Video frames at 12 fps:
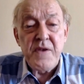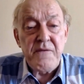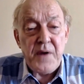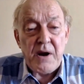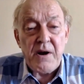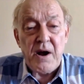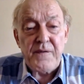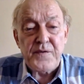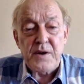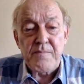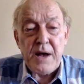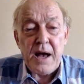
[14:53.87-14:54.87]
very
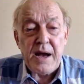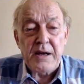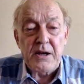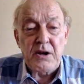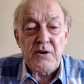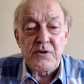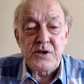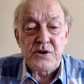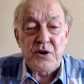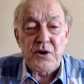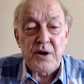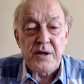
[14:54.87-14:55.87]
often behind closed
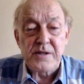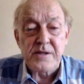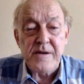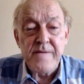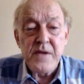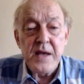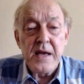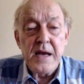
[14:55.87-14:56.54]
doors.